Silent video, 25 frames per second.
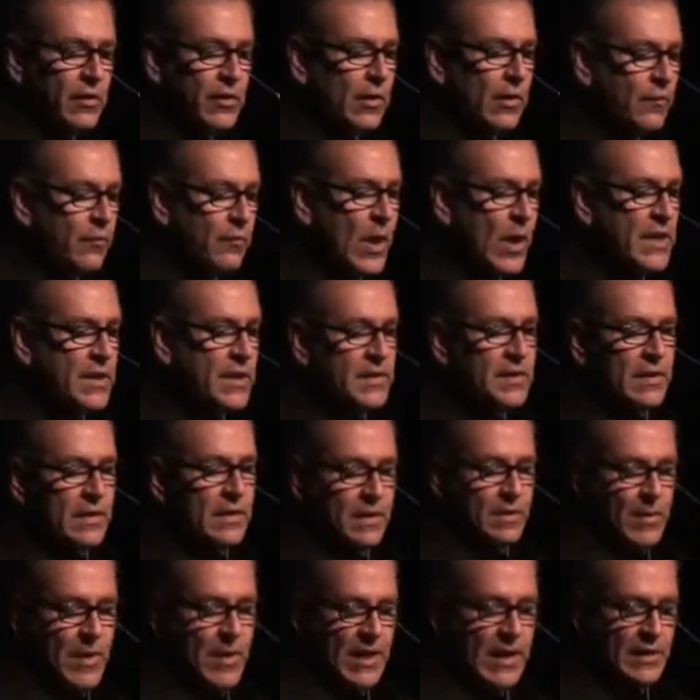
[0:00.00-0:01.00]
have wasted
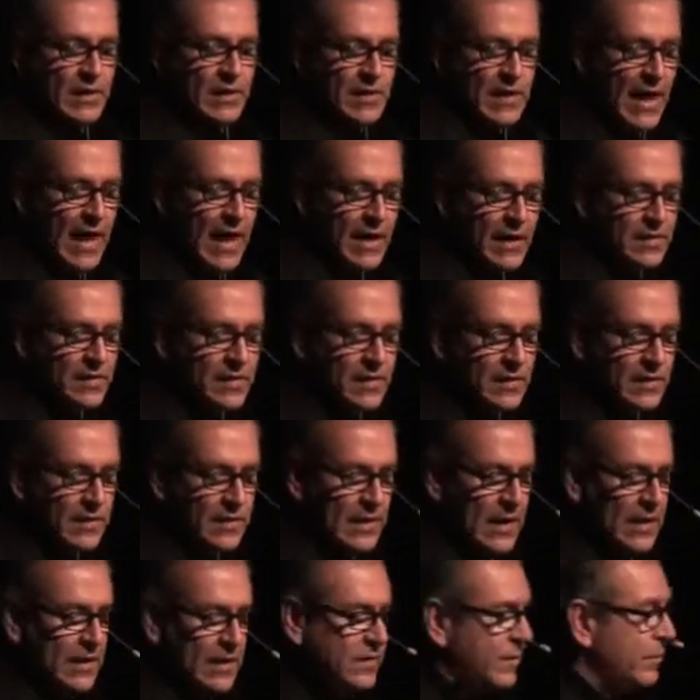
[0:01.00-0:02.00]
the many tens and
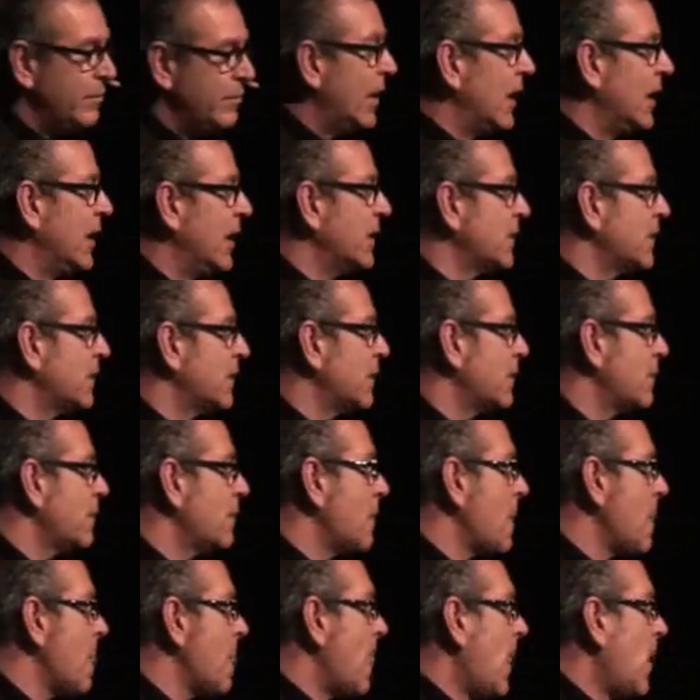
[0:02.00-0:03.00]
tens of millions.
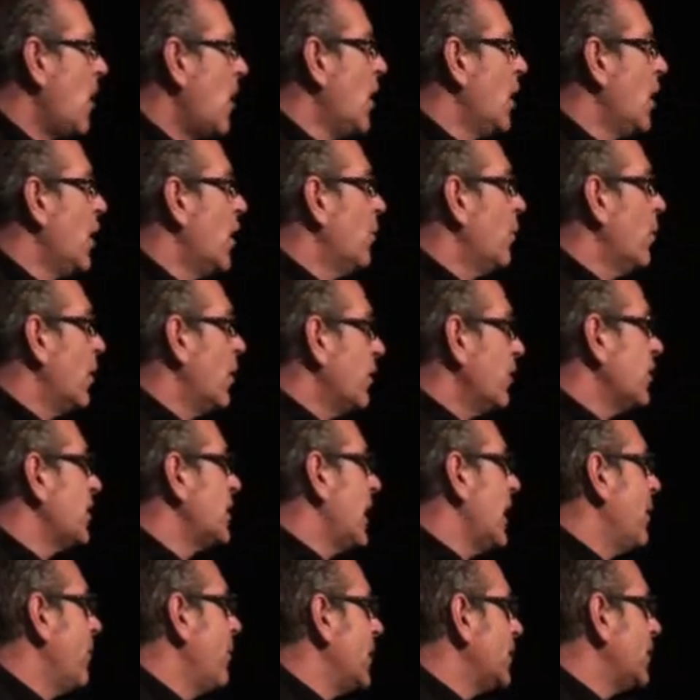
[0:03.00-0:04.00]
Well, of course,
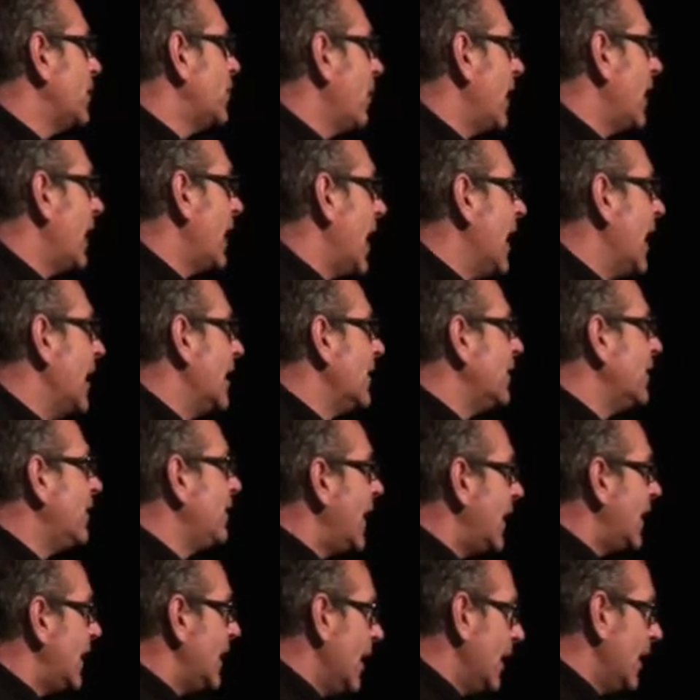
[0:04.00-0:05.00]
they went straight ahead and
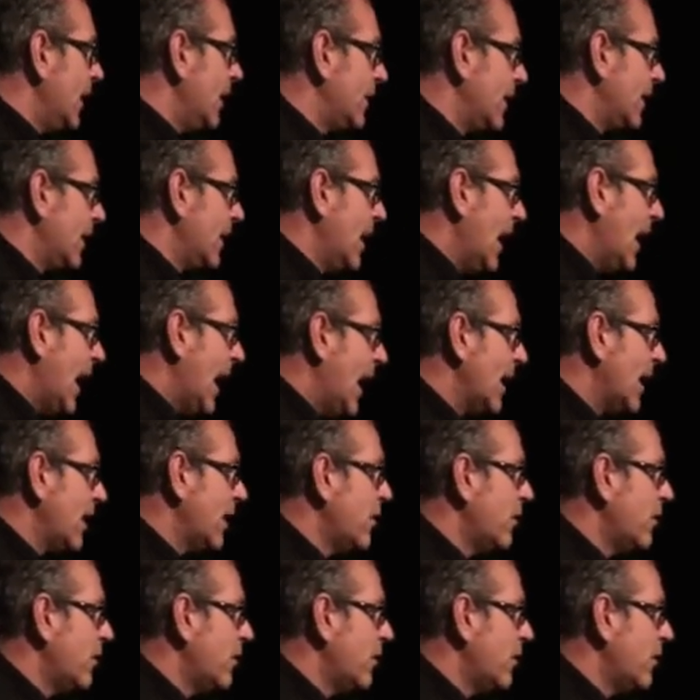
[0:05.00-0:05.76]
did it. And, of